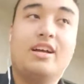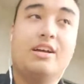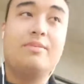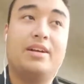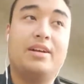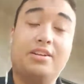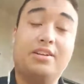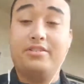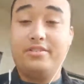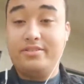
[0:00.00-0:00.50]
I
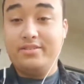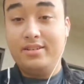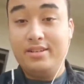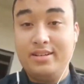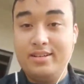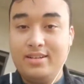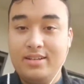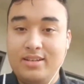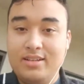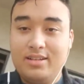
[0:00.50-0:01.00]
might do it.
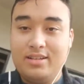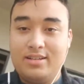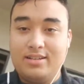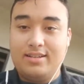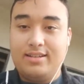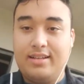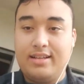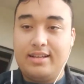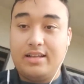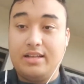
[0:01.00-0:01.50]

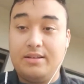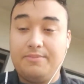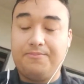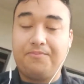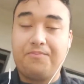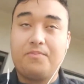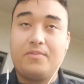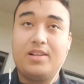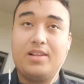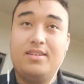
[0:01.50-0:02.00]

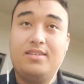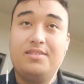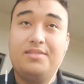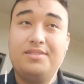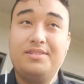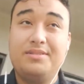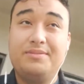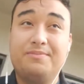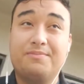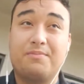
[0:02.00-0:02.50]

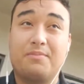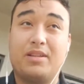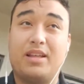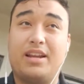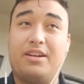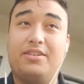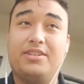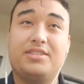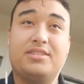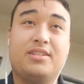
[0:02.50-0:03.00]
But
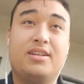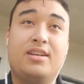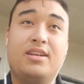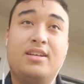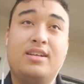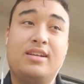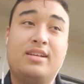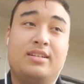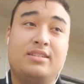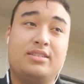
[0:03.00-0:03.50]
anyways,
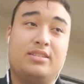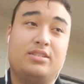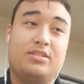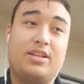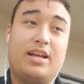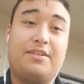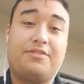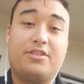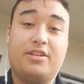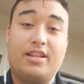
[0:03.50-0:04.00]
so
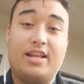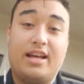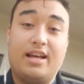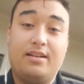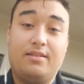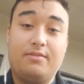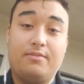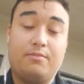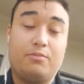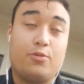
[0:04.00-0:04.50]
after that,
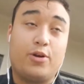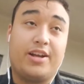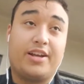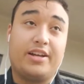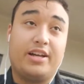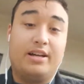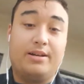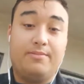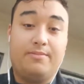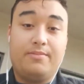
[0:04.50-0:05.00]
break
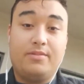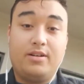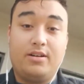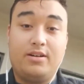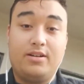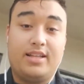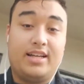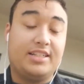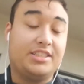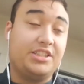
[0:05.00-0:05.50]
up, all
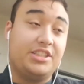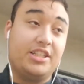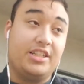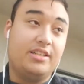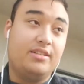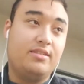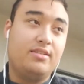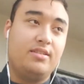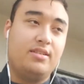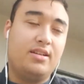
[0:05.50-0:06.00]
that shit.
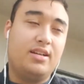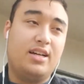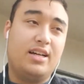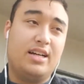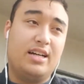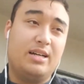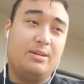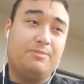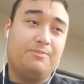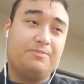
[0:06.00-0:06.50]

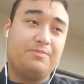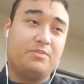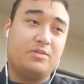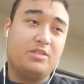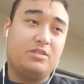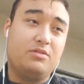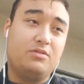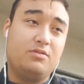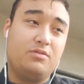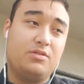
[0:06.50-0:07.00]
Well,
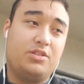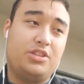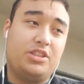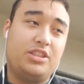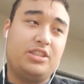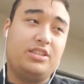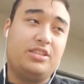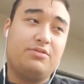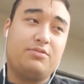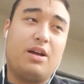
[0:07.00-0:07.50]

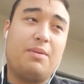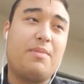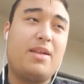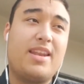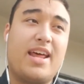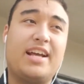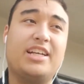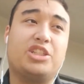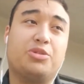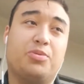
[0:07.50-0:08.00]
I'm a
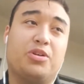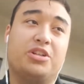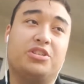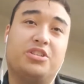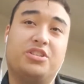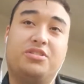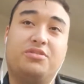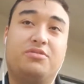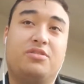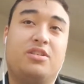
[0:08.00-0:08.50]
nice
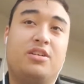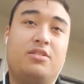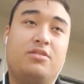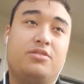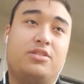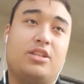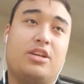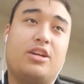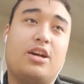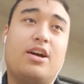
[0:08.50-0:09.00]
person.
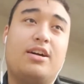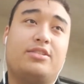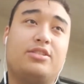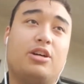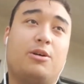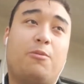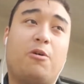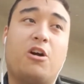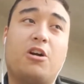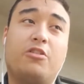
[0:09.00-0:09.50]
So I go out
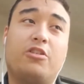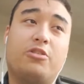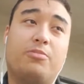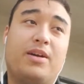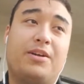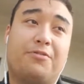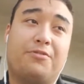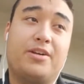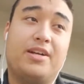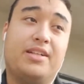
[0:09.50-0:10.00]
to a party with
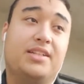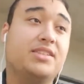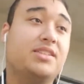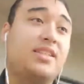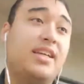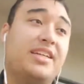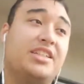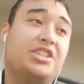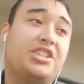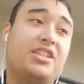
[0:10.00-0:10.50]
my
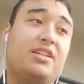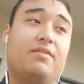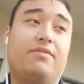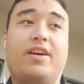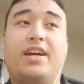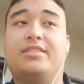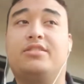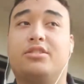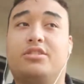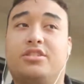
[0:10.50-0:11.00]
friends and she
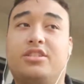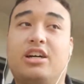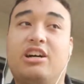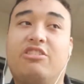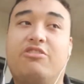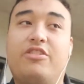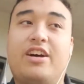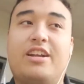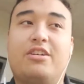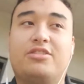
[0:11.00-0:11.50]
invites
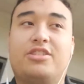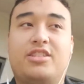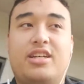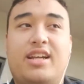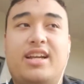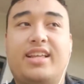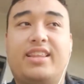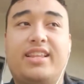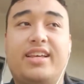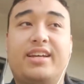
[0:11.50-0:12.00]
herself. I don't say
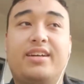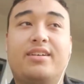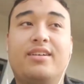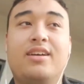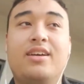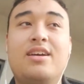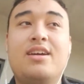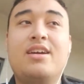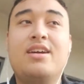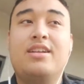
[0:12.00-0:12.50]
anything.
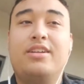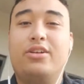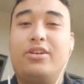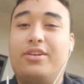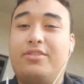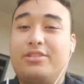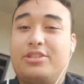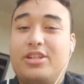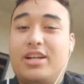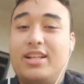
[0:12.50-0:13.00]

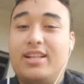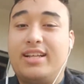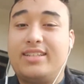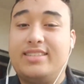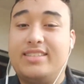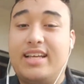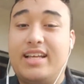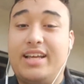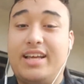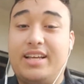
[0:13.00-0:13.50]
Don't even try to
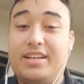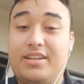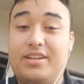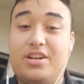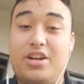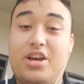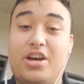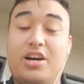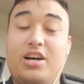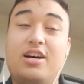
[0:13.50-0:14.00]
like say
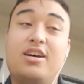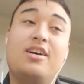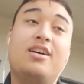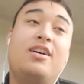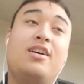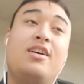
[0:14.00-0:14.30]
no.